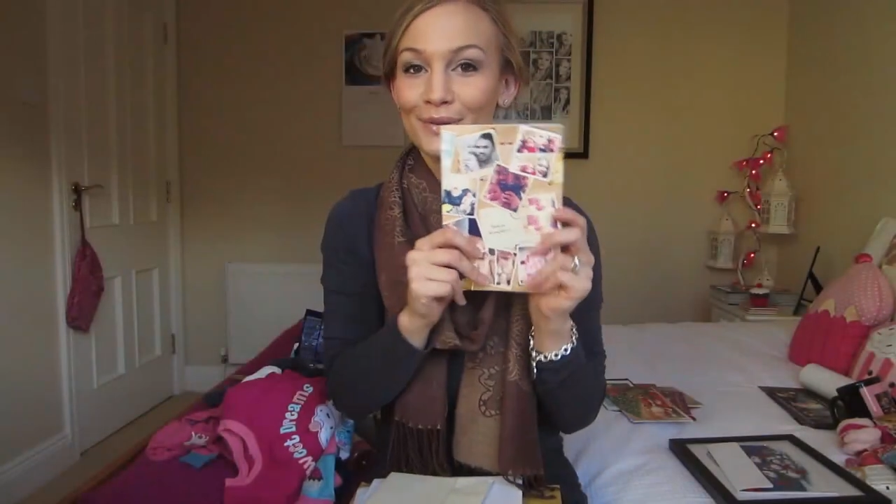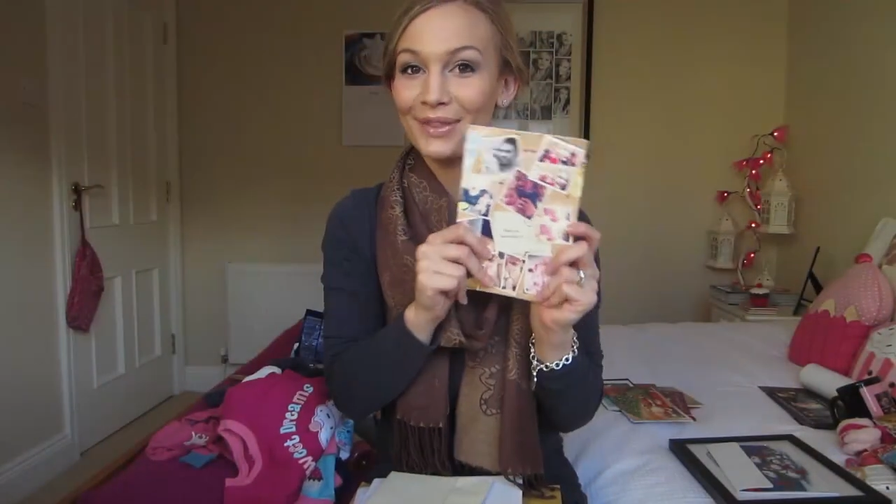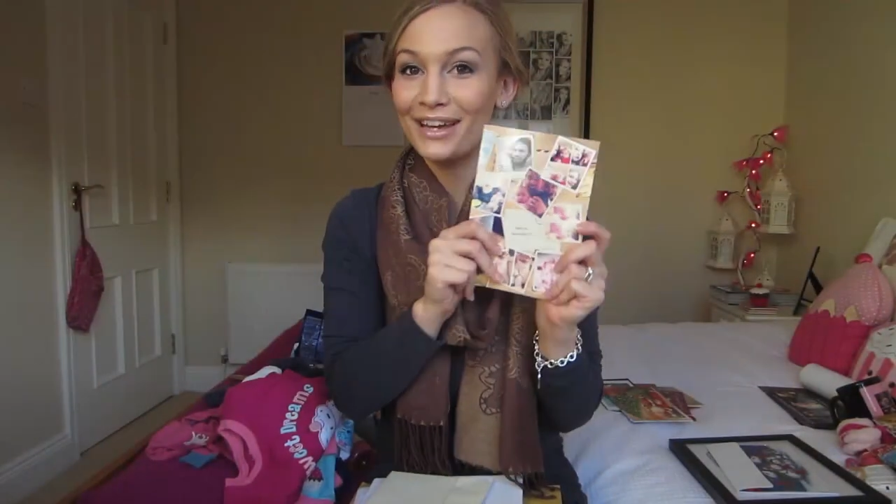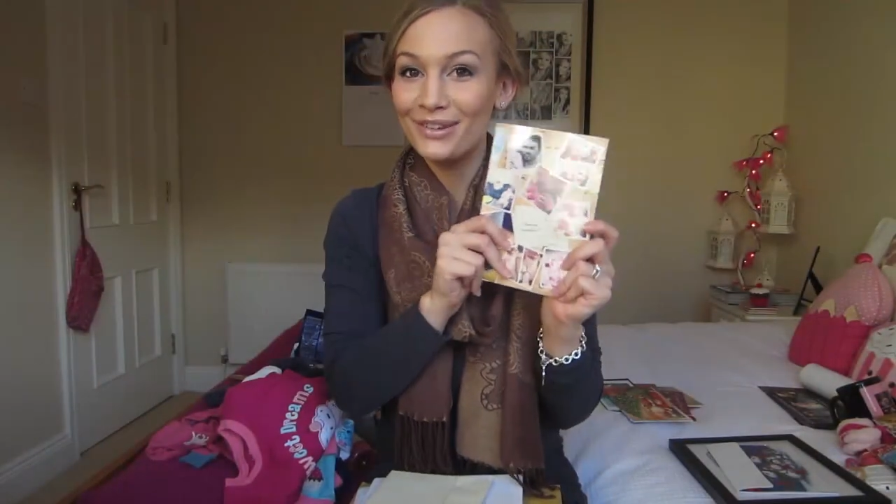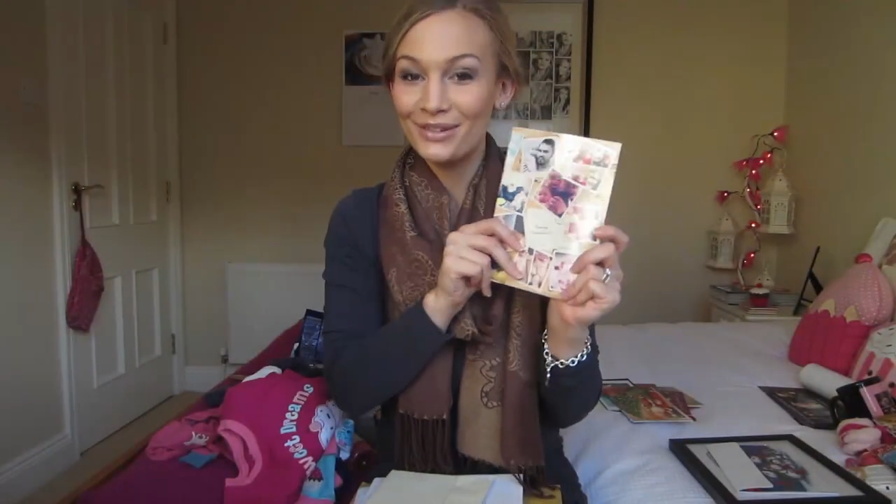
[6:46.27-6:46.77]

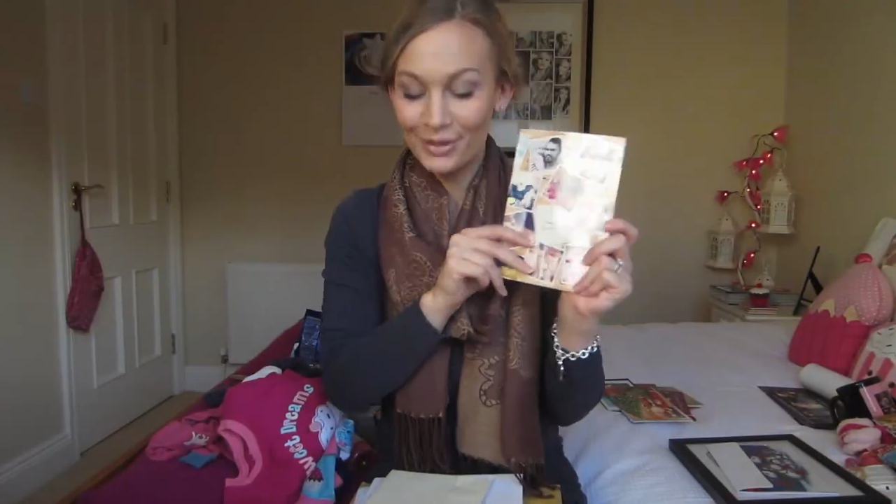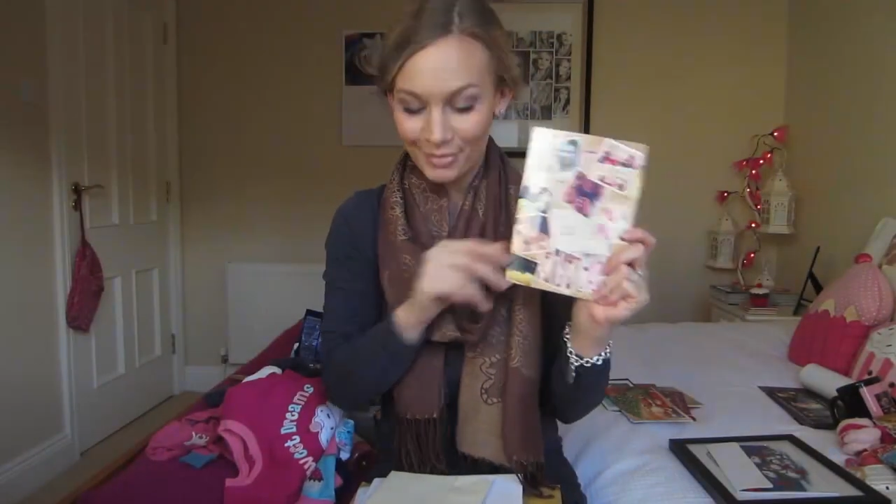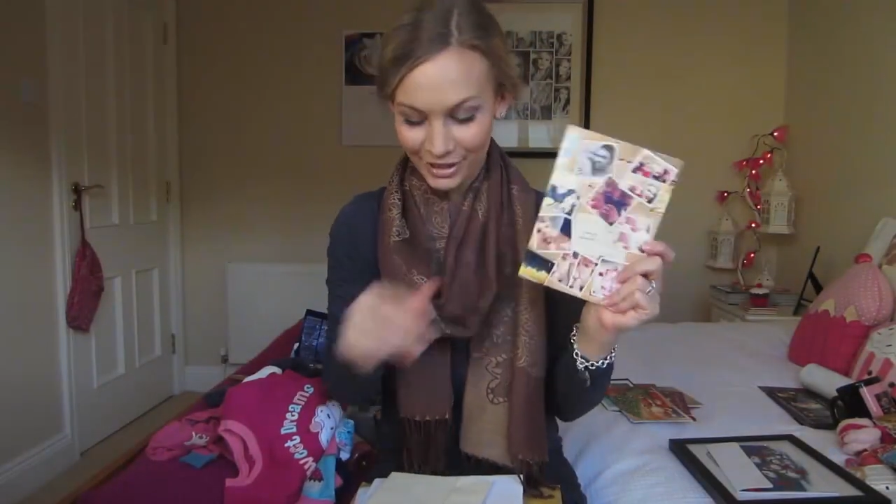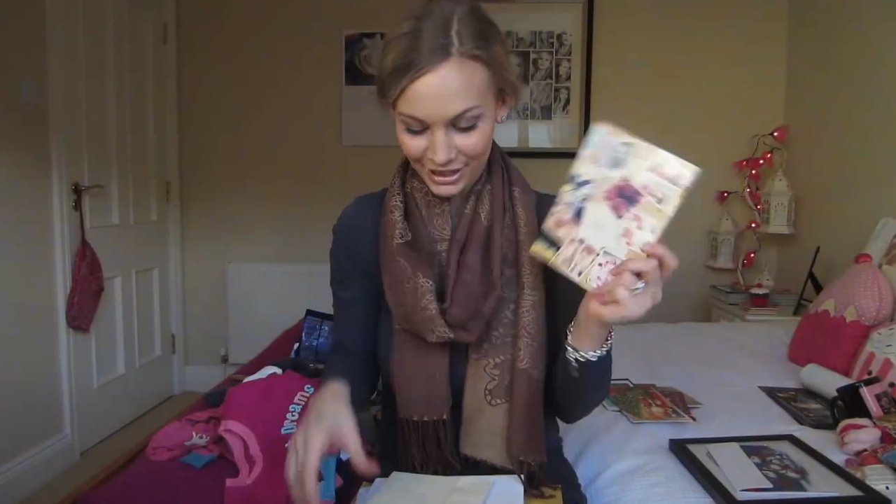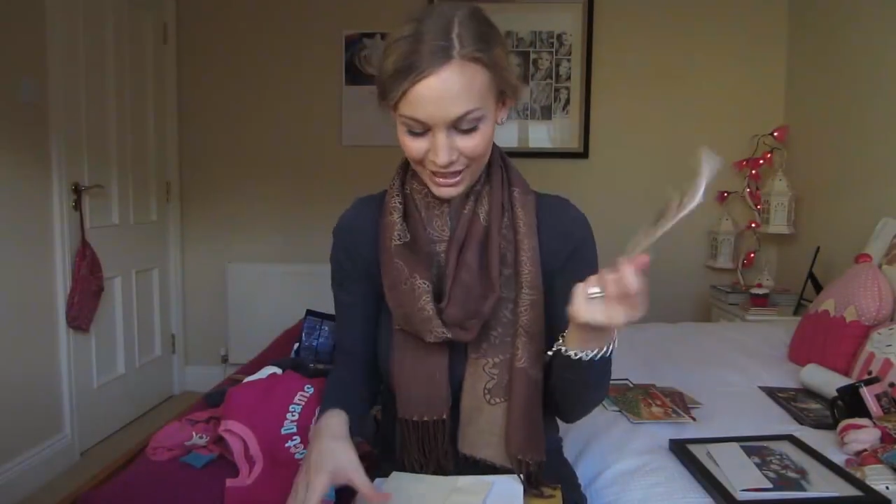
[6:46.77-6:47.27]
thank you so
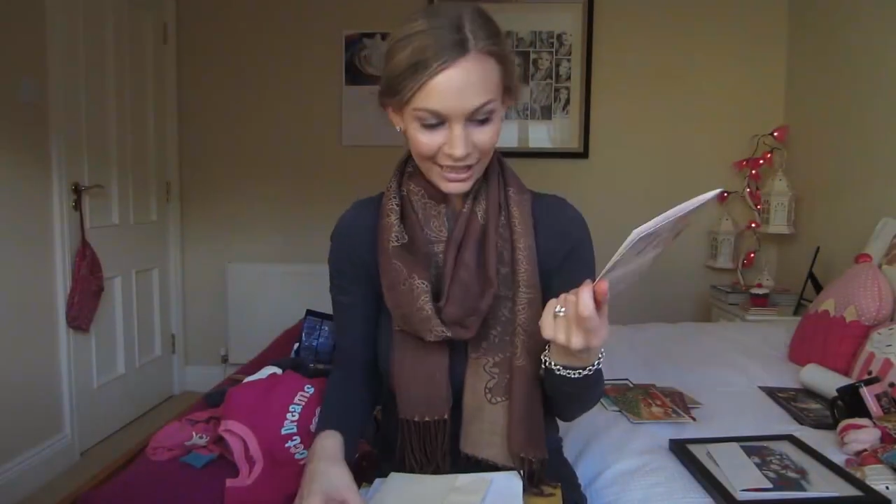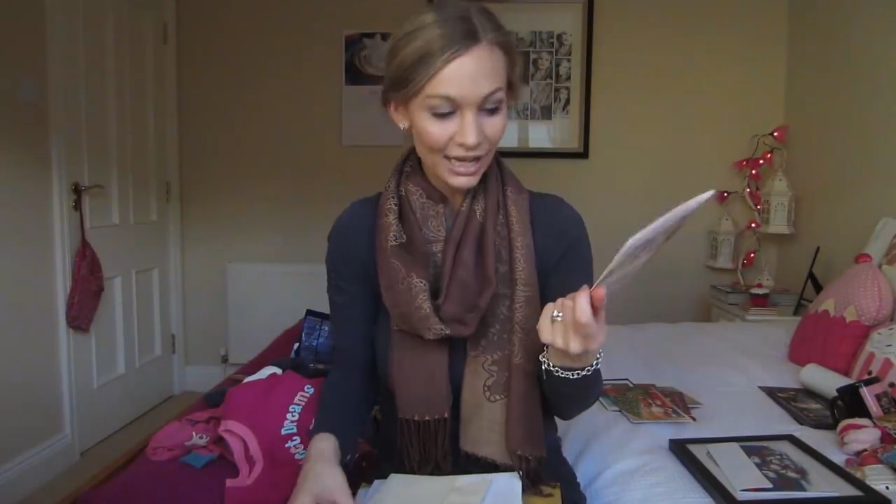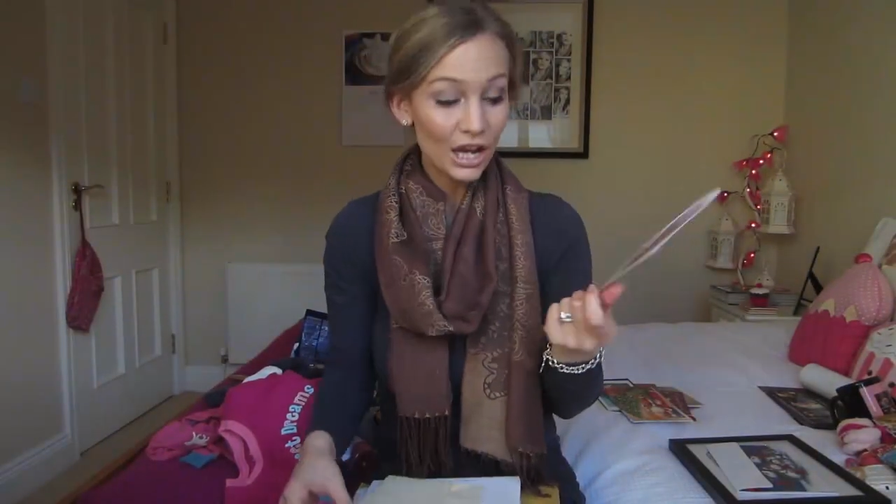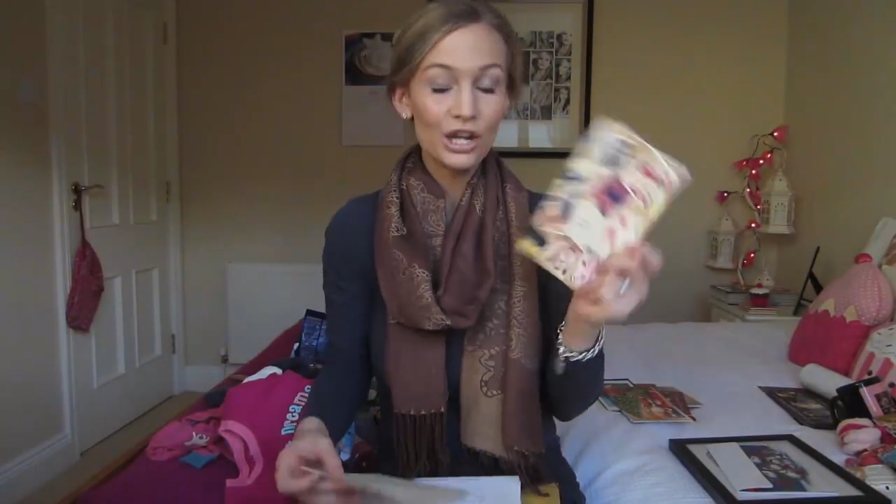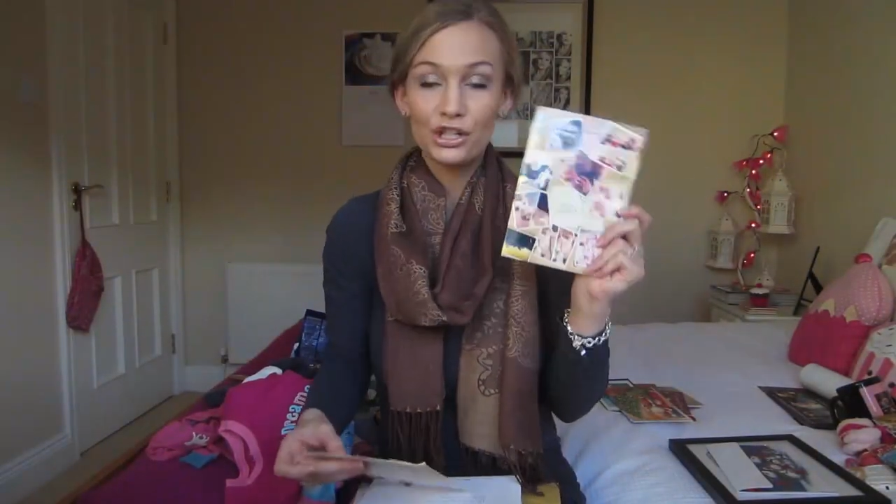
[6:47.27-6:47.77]
much Lily